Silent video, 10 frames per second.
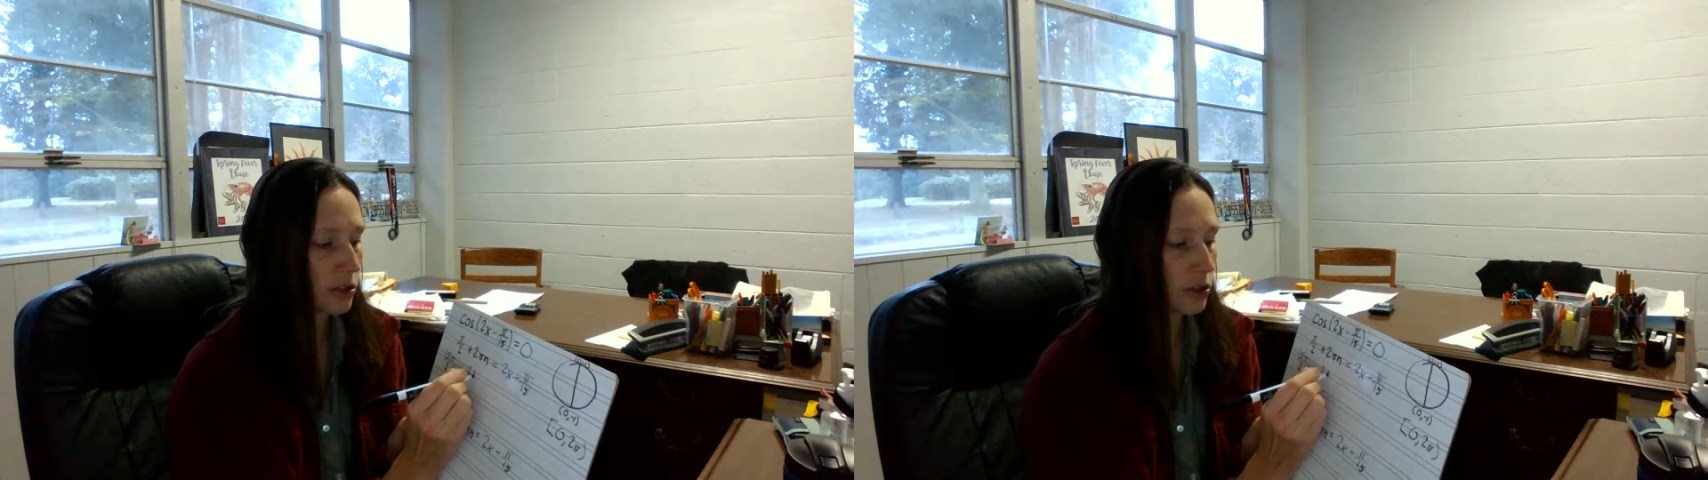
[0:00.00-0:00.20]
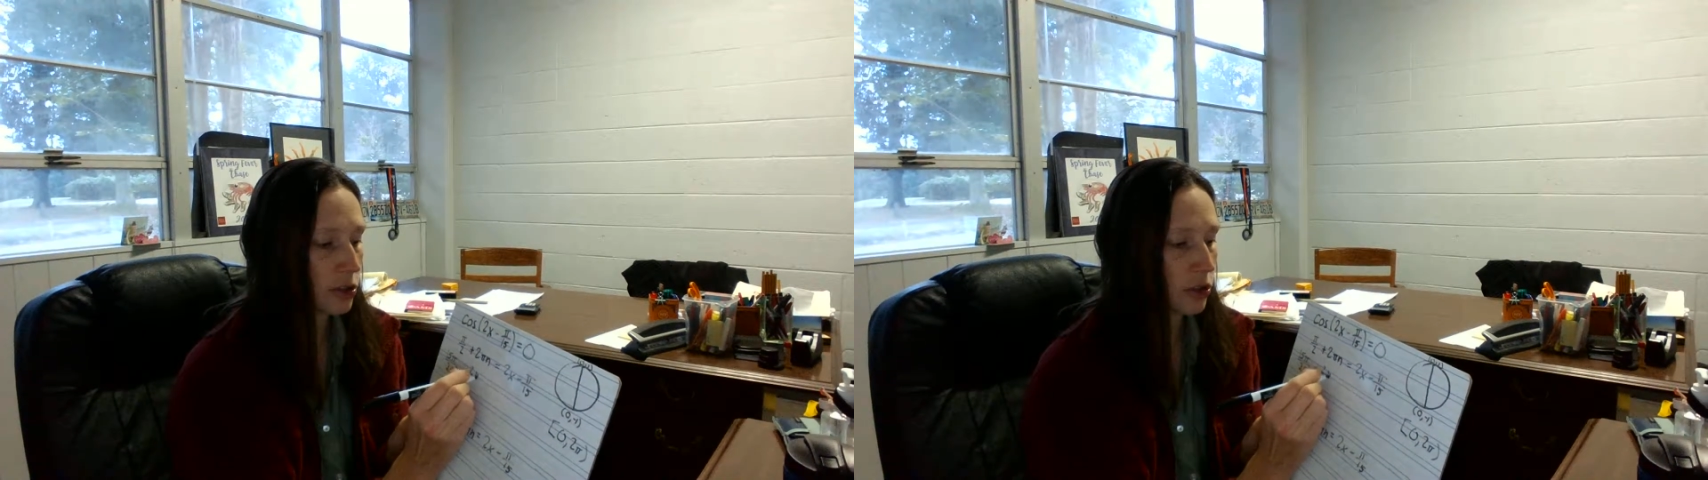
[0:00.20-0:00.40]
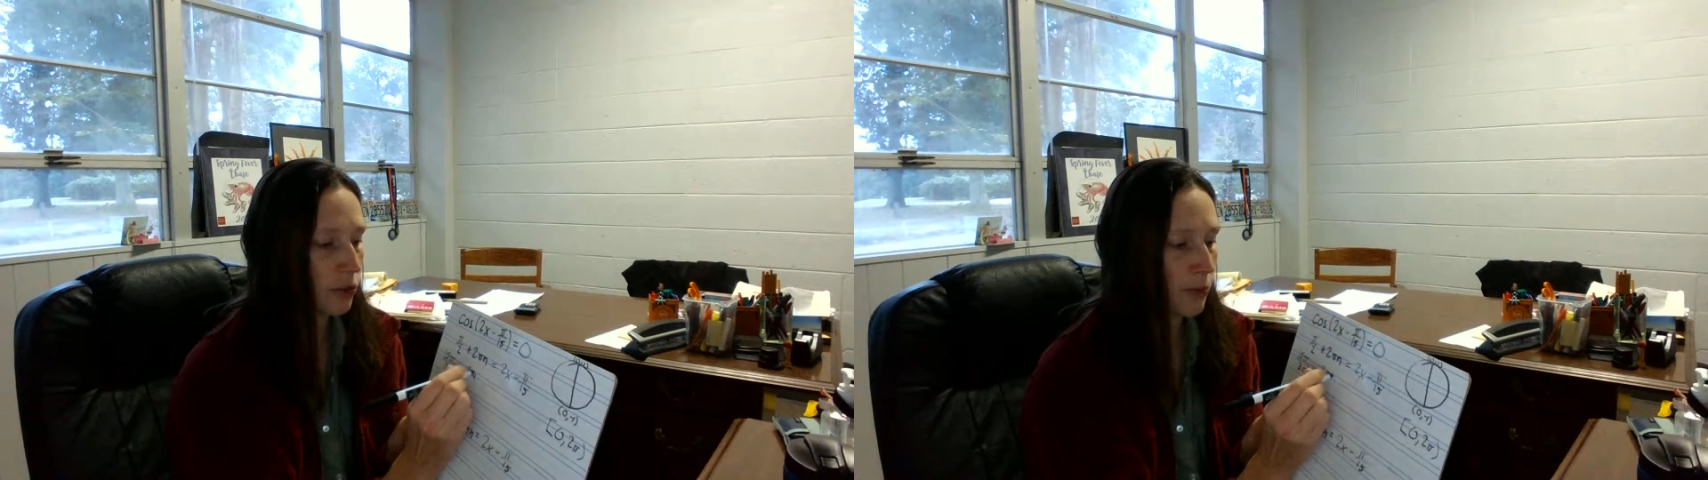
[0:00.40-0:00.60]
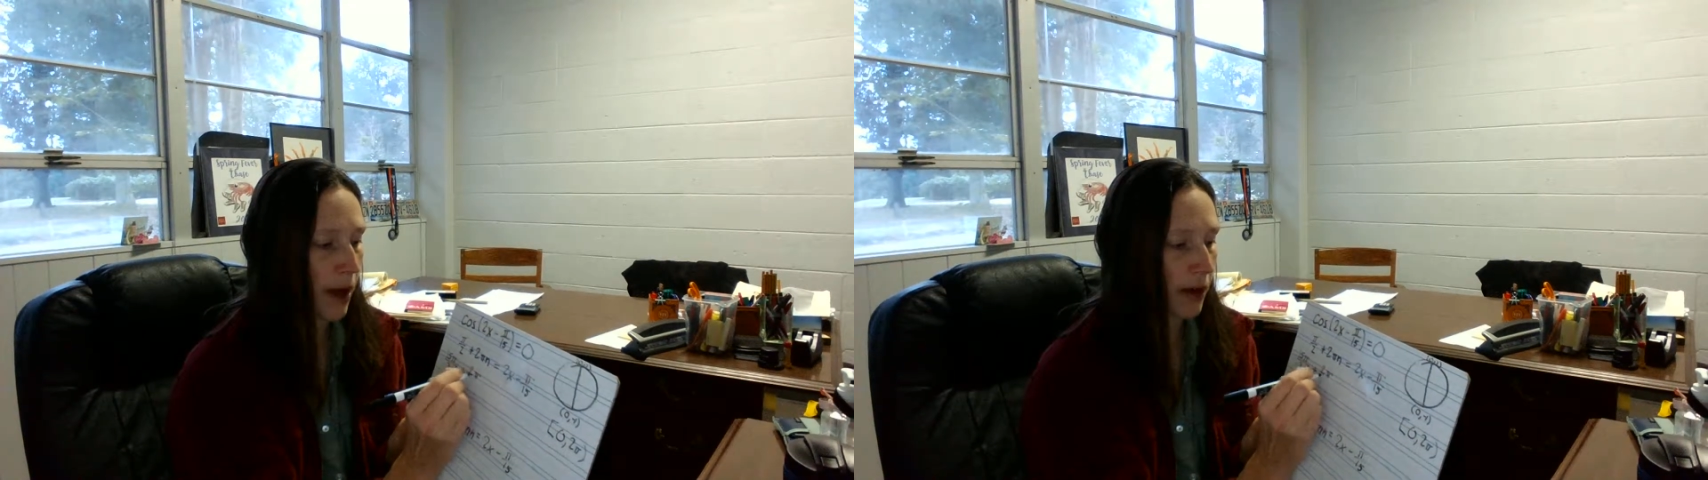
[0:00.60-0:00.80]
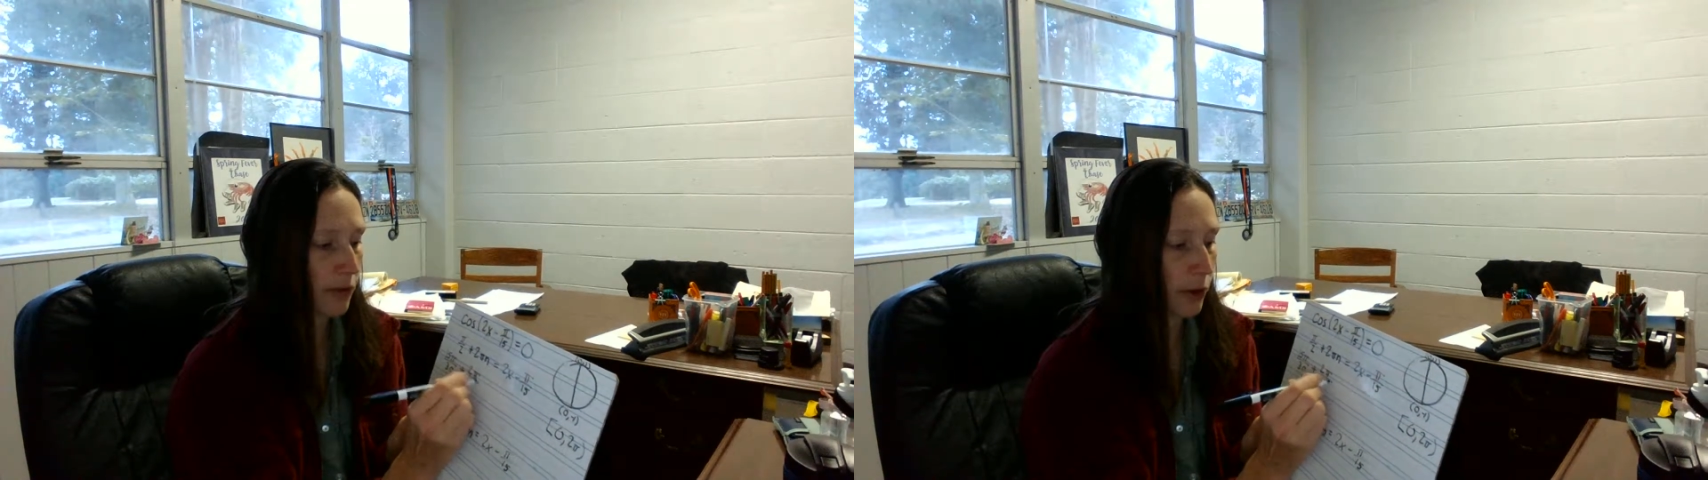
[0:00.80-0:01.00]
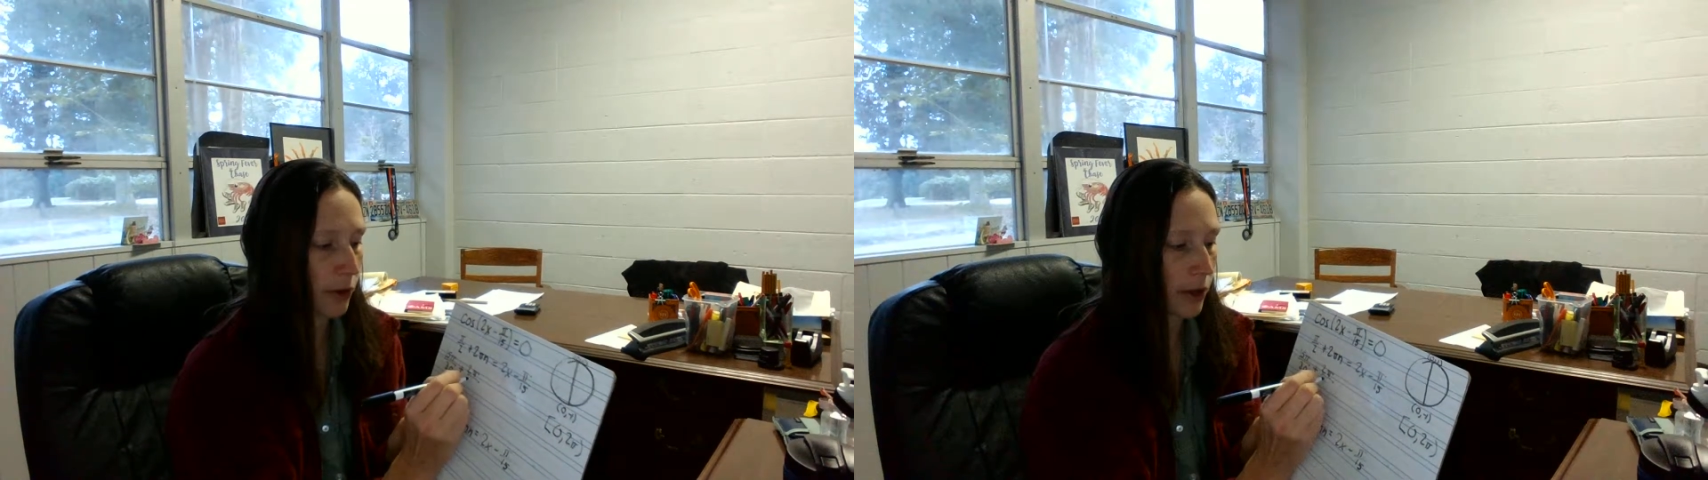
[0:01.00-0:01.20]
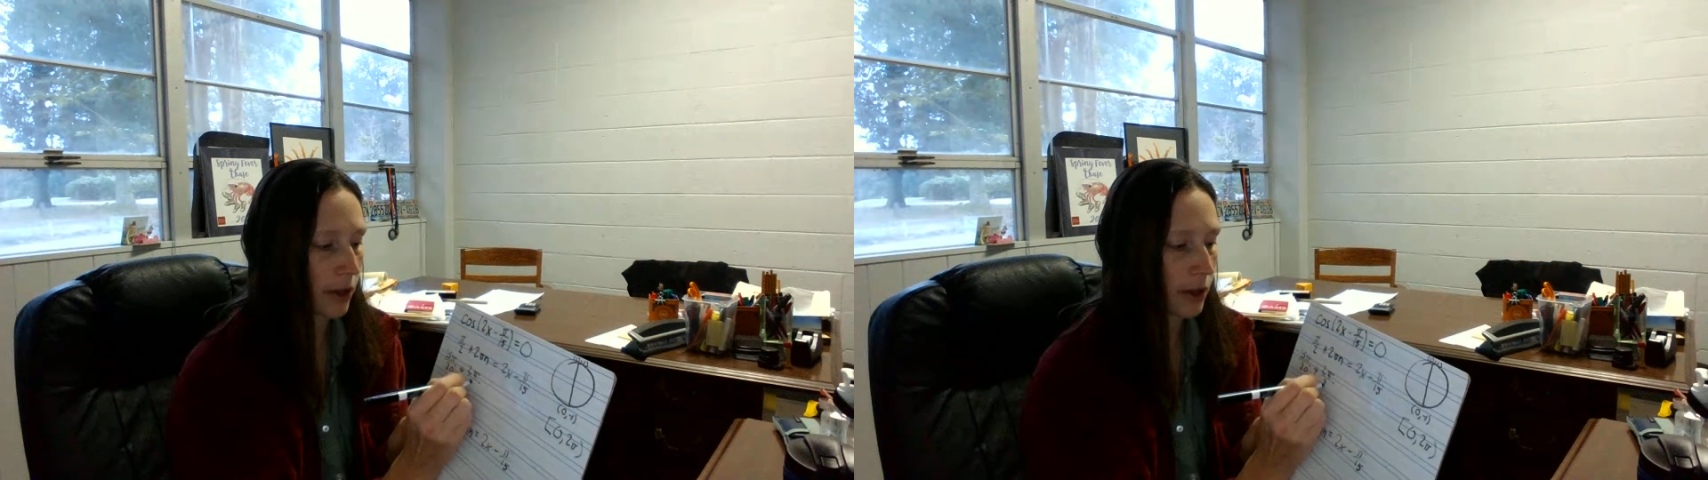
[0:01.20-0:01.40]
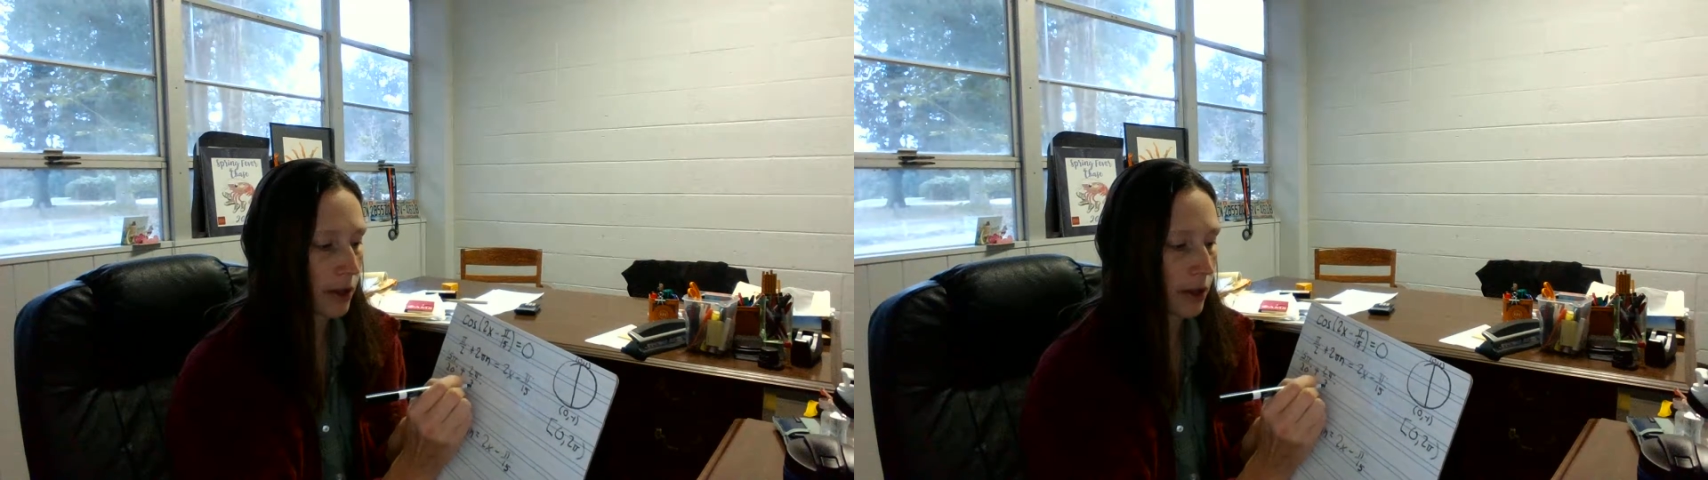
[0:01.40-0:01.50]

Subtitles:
2 pi over 30.